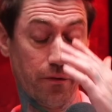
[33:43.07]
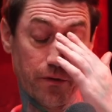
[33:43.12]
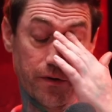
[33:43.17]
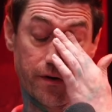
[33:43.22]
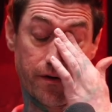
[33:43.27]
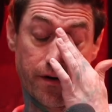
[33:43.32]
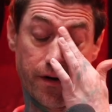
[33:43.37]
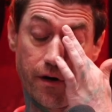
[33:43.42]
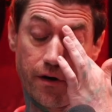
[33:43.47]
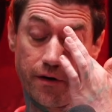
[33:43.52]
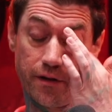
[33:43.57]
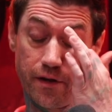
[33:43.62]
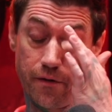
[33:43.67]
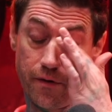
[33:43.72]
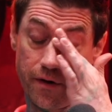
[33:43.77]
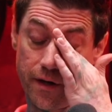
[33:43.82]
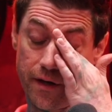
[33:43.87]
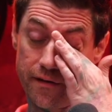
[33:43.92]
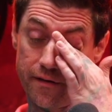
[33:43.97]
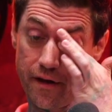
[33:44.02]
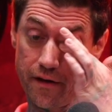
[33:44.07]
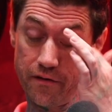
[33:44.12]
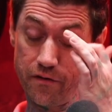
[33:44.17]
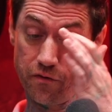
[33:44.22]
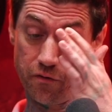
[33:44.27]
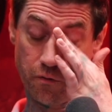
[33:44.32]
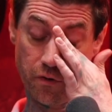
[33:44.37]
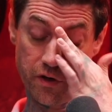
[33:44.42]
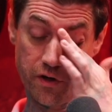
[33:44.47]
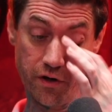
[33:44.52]
they're young and they want to get tattoos,
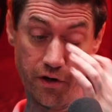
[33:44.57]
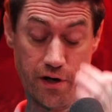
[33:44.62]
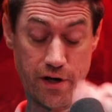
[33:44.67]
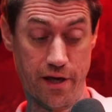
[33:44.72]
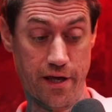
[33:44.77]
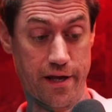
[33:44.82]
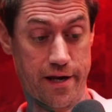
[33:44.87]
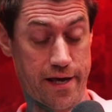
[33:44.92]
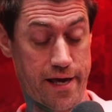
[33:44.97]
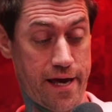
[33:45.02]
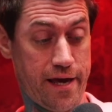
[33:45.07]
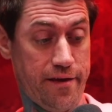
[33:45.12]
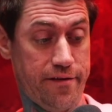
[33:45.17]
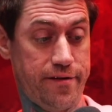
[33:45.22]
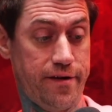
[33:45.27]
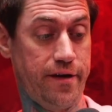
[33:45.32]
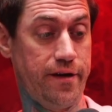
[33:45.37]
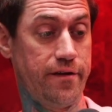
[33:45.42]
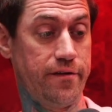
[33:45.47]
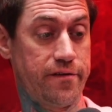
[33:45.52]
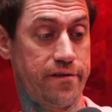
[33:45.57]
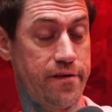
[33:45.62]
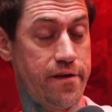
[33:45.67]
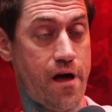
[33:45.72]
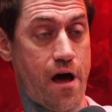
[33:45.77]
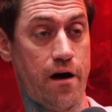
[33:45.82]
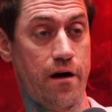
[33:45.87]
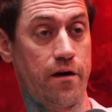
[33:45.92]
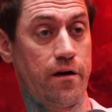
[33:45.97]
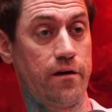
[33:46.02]
what you're going to get at 18 is
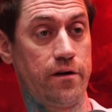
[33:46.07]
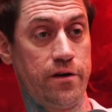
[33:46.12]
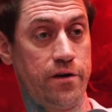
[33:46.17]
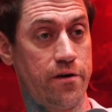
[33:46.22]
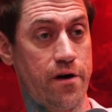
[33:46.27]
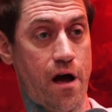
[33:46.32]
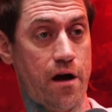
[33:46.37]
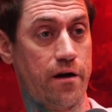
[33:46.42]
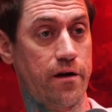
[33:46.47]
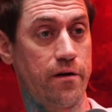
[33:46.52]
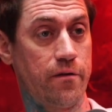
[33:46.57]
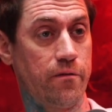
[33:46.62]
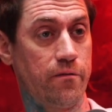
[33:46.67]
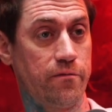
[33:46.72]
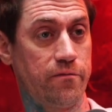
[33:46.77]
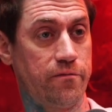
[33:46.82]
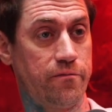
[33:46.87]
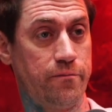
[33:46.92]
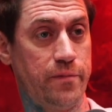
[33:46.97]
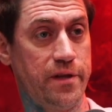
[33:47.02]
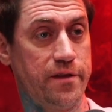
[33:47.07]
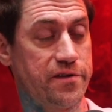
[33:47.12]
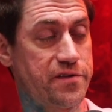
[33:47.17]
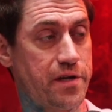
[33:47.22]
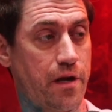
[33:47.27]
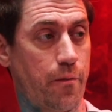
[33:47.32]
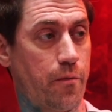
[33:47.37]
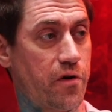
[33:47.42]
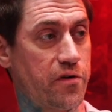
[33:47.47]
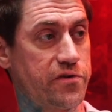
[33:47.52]
you're not going to be the
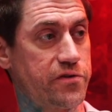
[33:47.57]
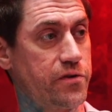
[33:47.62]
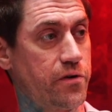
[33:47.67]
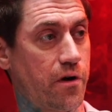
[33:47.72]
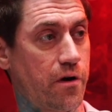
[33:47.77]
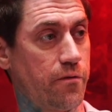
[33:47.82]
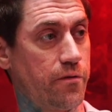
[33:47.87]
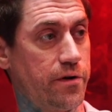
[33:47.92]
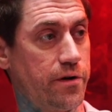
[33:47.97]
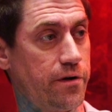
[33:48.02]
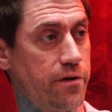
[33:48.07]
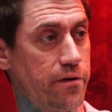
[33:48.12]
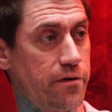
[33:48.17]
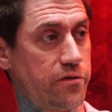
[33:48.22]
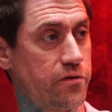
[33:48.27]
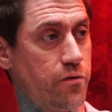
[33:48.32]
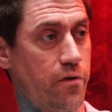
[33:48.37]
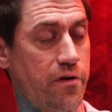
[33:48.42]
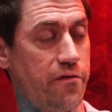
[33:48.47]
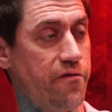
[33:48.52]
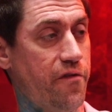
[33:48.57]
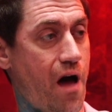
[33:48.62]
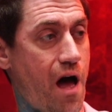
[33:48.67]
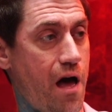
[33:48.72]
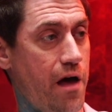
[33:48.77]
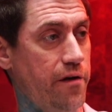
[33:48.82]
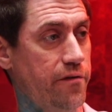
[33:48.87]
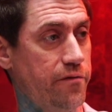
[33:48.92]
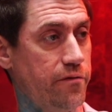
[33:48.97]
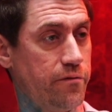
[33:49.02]
same person you are when you're
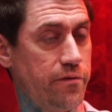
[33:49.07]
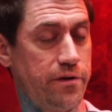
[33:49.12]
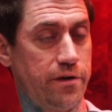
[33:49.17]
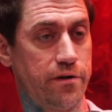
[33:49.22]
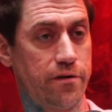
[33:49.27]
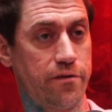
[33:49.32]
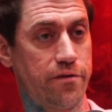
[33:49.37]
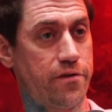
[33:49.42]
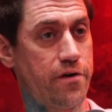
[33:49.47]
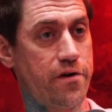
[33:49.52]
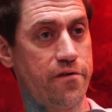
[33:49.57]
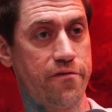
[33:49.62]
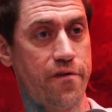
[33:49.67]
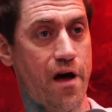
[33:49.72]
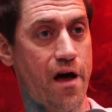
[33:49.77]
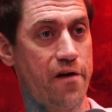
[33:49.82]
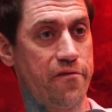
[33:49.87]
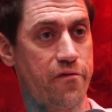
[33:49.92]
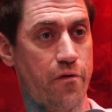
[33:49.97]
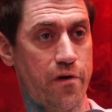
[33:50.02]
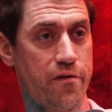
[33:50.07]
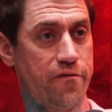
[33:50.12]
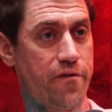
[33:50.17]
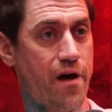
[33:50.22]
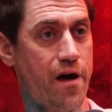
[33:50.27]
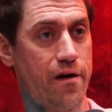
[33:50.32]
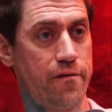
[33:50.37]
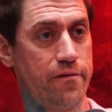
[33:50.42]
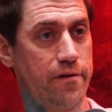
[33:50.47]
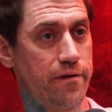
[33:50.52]
25, when you're 35,
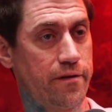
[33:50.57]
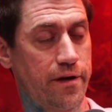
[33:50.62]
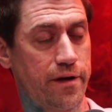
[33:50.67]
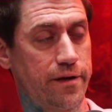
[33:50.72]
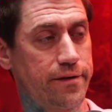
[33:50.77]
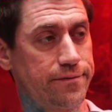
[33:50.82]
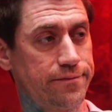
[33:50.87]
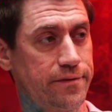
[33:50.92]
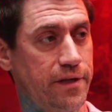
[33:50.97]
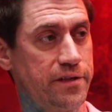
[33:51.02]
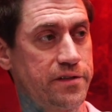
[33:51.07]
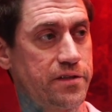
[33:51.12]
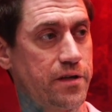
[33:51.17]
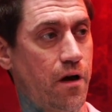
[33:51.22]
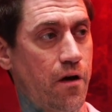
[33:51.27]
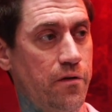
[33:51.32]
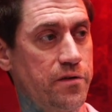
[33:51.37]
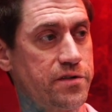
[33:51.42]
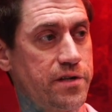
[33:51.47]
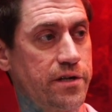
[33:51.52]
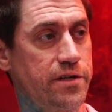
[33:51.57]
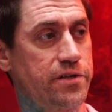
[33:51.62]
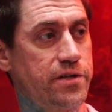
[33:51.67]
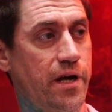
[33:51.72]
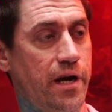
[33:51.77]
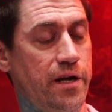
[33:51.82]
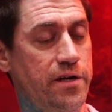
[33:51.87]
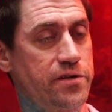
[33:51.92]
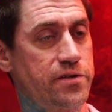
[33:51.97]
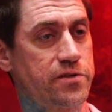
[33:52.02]
45. Like, it's always going to
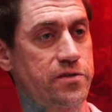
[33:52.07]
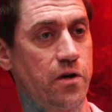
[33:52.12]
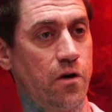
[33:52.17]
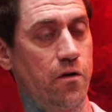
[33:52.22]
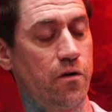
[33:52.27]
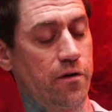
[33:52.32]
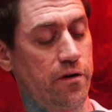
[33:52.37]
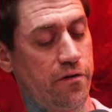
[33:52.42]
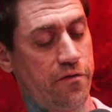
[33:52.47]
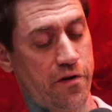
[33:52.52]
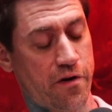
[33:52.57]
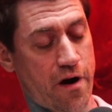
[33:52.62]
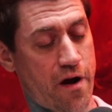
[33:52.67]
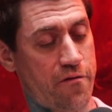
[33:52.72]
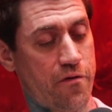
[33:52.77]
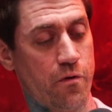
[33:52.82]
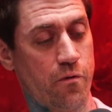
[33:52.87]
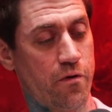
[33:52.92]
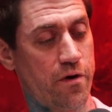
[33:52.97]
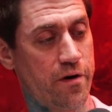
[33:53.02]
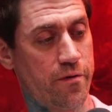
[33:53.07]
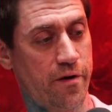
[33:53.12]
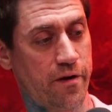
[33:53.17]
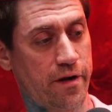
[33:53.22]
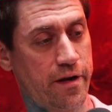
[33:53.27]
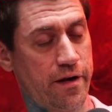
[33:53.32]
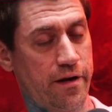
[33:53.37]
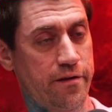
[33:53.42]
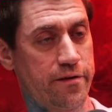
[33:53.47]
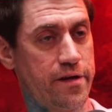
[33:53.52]
change. So if you're ever worried about
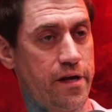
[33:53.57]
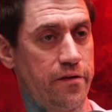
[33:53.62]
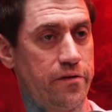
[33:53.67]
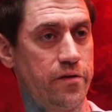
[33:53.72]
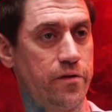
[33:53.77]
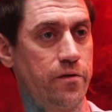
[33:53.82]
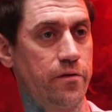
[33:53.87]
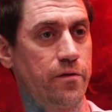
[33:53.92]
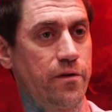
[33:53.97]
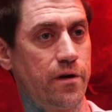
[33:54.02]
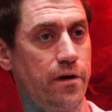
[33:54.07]
getting a tattoo,